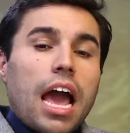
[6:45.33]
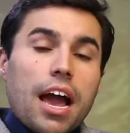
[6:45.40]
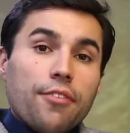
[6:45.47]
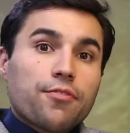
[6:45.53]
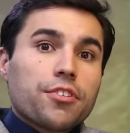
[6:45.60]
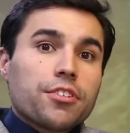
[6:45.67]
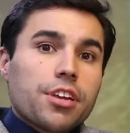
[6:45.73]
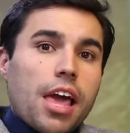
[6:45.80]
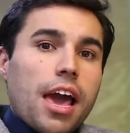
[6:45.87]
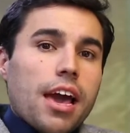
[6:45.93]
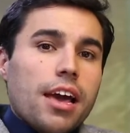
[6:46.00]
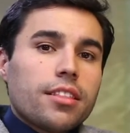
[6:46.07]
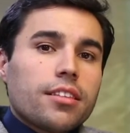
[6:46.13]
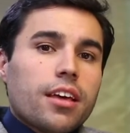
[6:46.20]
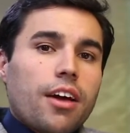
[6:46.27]
After
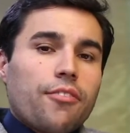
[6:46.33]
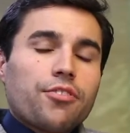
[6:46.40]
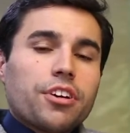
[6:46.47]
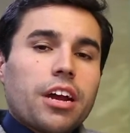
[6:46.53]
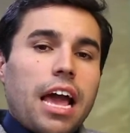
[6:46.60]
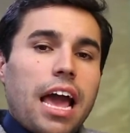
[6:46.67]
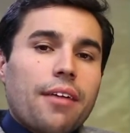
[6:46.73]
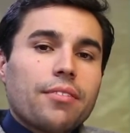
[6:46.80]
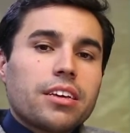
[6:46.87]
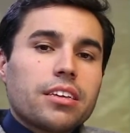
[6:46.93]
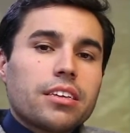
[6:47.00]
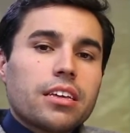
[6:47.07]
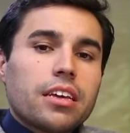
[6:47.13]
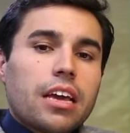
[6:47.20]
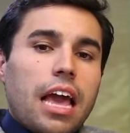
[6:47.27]
that, after
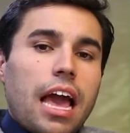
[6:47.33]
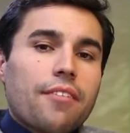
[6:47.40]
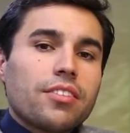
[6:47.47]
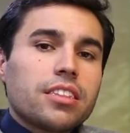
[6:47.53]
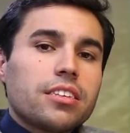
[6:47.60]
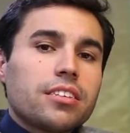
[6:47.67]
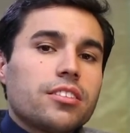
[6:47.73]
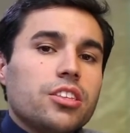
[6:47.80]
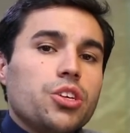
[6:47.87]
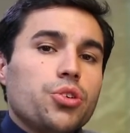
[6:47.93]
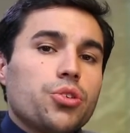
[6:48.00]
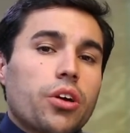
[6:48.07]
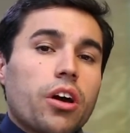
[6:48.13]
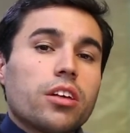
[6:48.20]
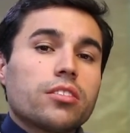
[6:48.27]
having this
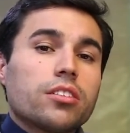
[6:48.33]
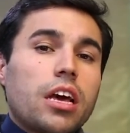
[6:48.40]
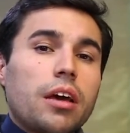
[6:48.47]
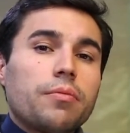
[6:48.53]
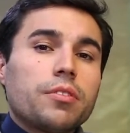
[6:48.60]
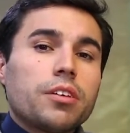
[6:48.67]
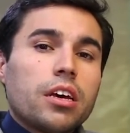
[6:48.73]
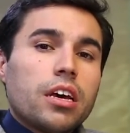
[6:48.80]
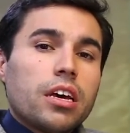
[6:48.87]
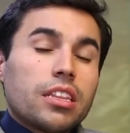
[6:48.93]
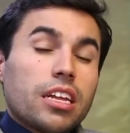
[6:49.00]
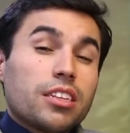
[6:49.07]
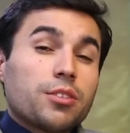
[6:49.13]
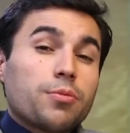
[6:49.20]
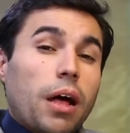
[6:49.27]
new concept,
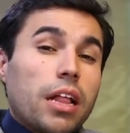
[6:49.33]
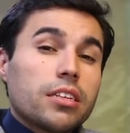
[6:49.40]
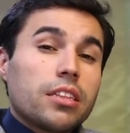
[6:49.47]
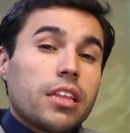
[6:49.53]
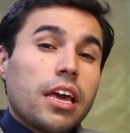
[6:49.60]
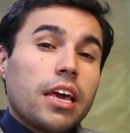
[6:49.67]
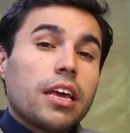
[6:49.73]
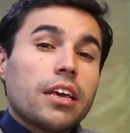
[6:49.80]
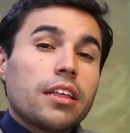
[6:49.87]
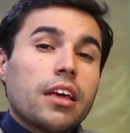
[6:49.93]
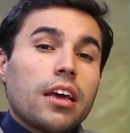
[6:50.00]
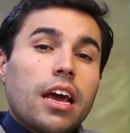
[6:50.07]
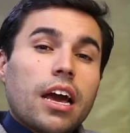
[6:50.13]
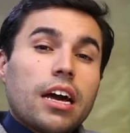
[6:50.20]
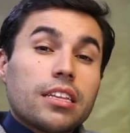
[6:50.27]
that it's
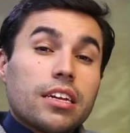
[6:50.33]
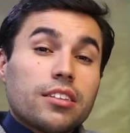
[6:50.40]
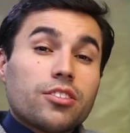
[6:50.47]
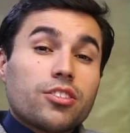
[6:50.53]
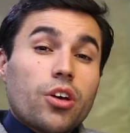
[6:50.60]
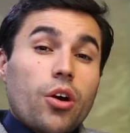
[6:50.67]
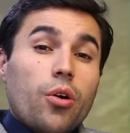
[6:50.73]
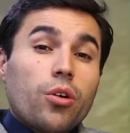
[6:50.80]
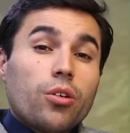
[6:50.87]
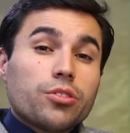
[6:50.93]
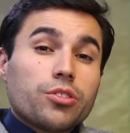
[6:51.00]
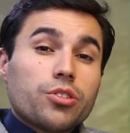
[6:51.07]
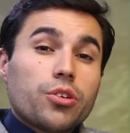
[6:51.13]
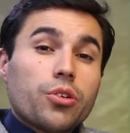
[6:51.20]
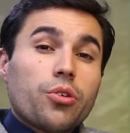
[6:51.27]
validated and that it's
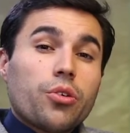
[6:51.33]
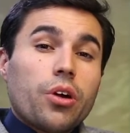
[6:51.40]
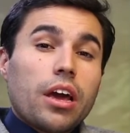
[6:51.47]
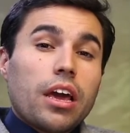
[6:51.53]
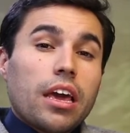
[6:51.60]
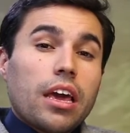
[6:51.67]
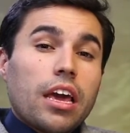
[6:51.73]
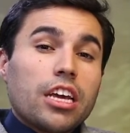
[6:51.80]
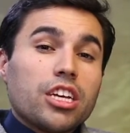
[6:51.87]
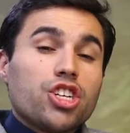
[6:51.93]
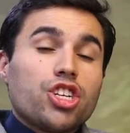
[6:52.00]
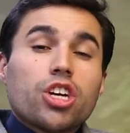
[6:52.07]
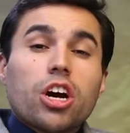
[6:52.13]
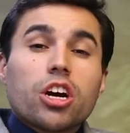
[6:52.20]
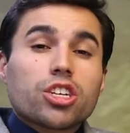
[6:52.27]
also a
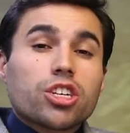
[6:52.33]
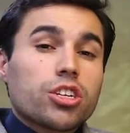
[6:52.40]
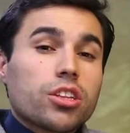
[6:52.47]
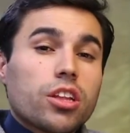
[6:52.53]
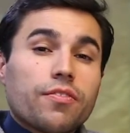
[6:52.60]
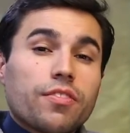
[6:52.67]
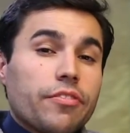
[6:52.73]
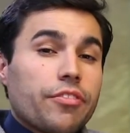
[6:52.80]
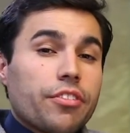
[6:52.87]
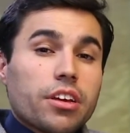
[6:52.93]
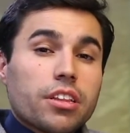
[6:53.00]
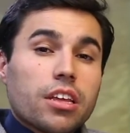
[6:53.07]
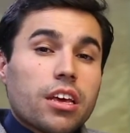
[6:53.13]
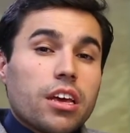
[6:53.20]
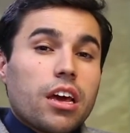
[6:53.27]
junction of
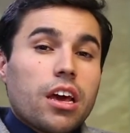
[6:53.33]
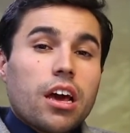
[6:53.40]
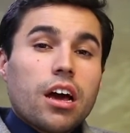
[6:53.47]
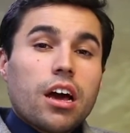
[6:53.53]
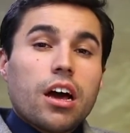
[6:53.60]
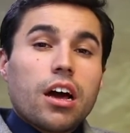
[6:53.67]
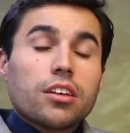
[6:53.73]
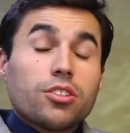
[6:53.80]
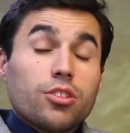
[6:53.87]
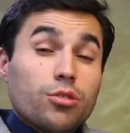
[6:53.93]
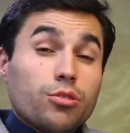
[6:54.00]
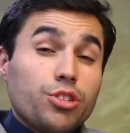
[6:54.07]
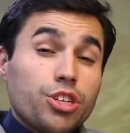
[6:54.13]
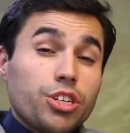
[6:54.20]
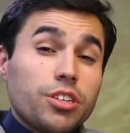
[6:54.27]
different
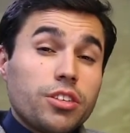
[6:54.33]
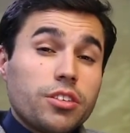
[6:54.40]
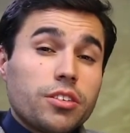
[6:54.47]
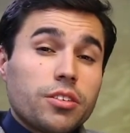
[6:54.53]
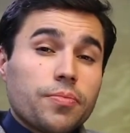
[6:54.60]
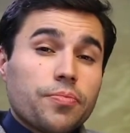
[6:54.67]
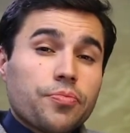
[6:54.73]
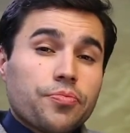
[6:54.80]
solutions,